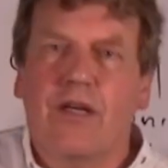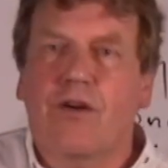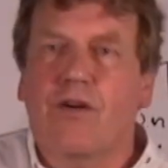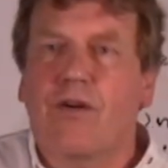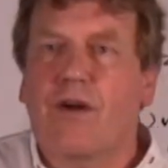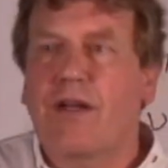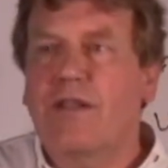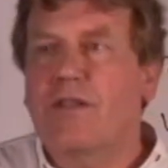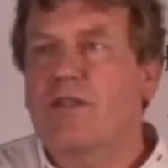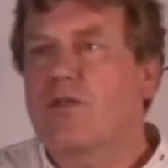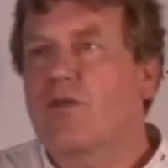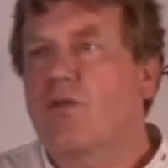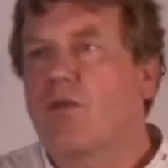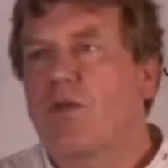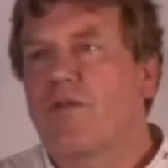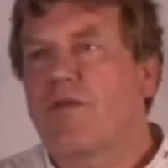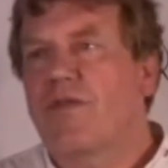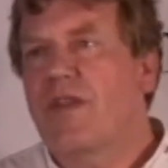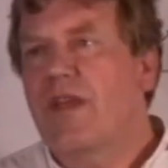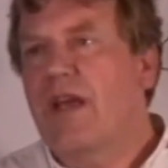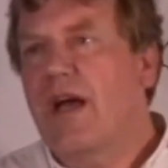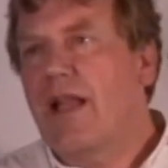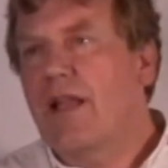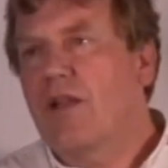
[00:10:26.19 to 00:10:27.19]
Christ School of
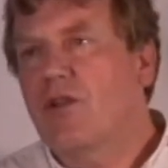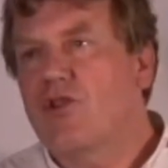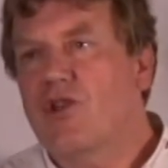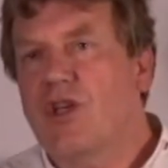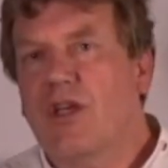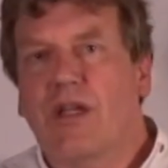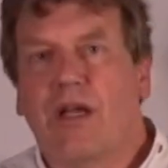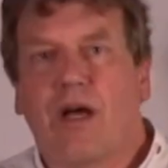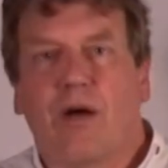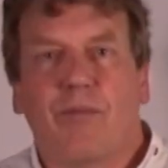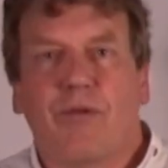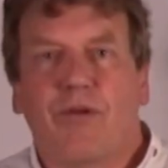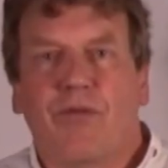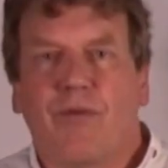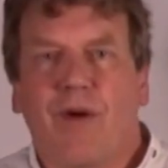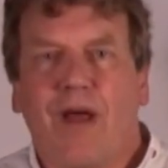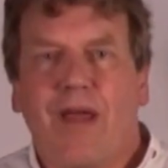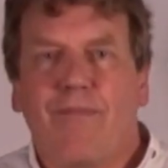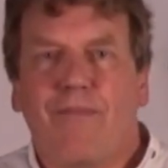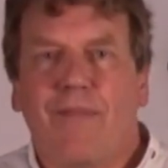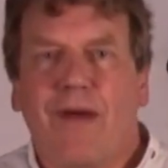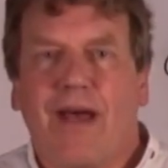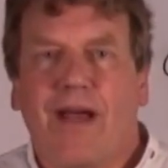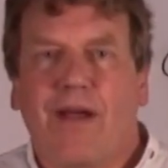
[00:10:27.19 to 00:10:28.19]
Theology, and I'll be
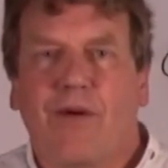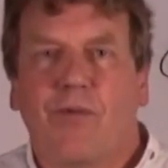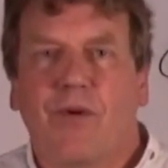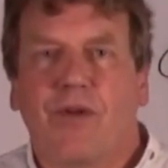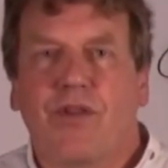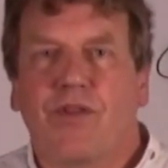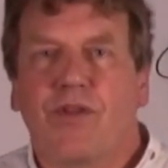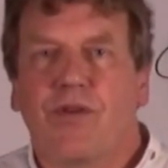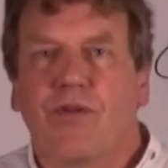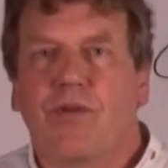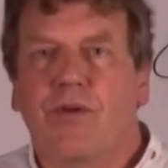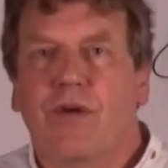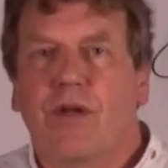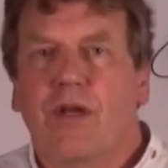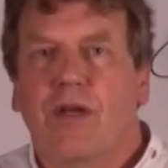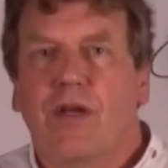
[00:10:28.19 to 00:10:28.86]
right back with you